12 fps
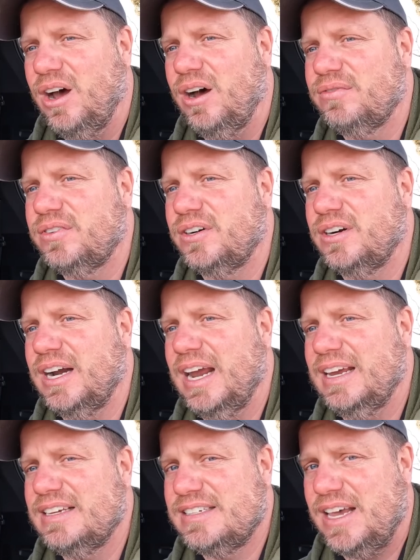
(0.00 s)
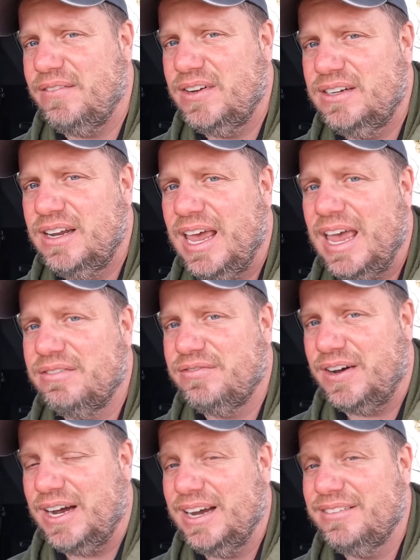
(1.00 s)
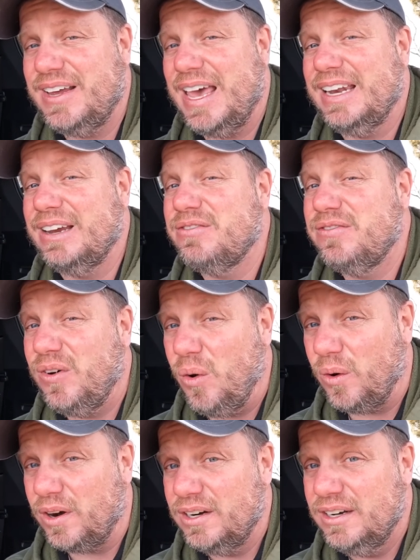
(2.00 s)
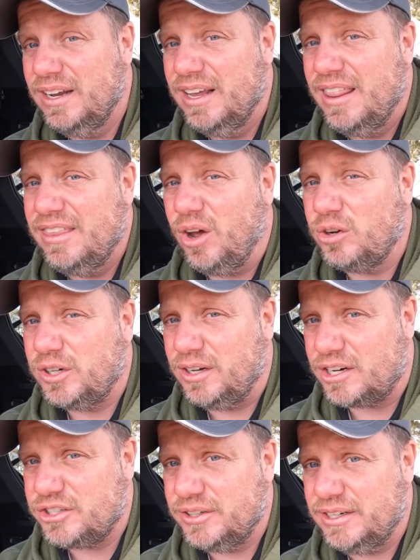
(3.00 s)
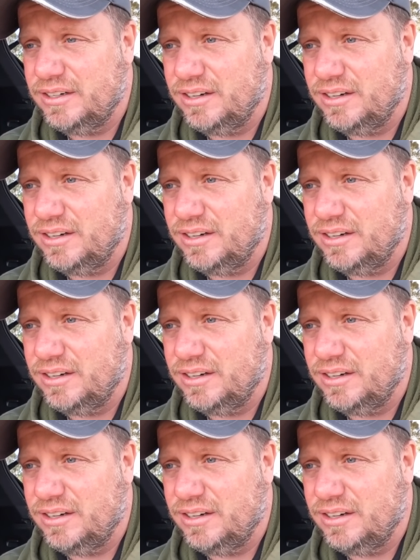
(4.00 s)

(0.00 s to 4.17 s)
offer a 7, a 5, and a 4. The ultra luxury,